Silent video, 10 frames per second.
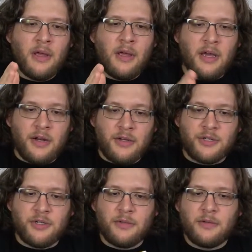In
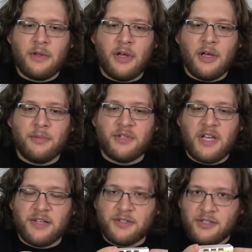addition, this
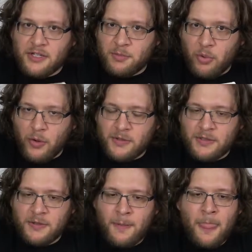has 6
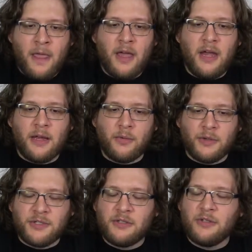ports, and
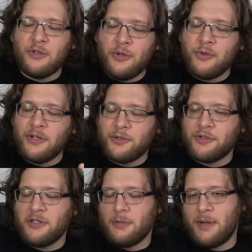what's new and
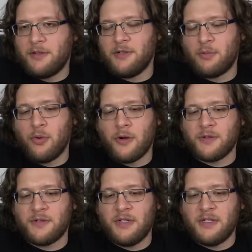interesting about these
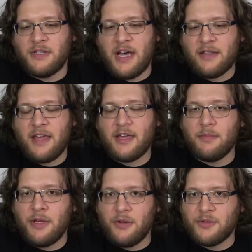ports is that they can
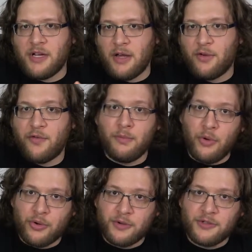be used either for
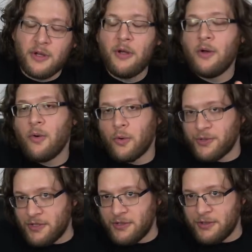motors or
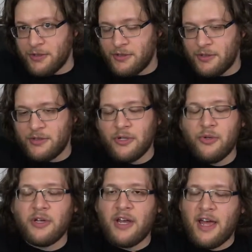sensors. So
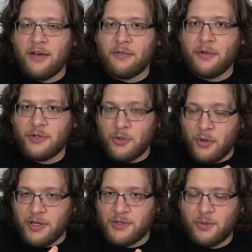you can have a
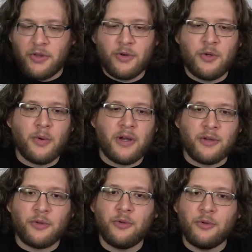choice whether you want to
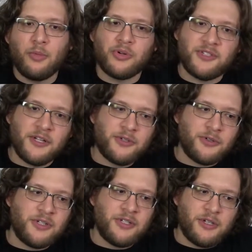include more
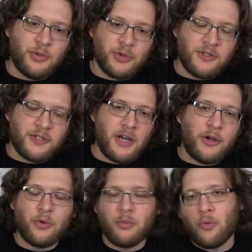sensors into your design
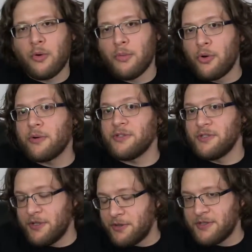or more motors
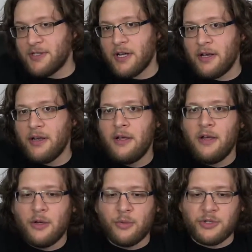into your design,
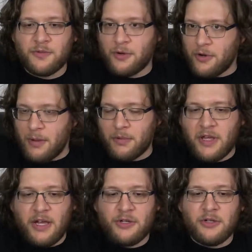which for your
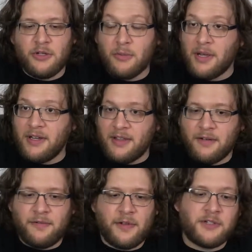application you might need that
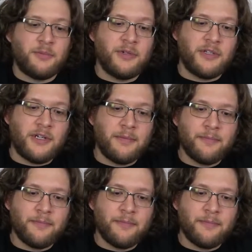flexibility.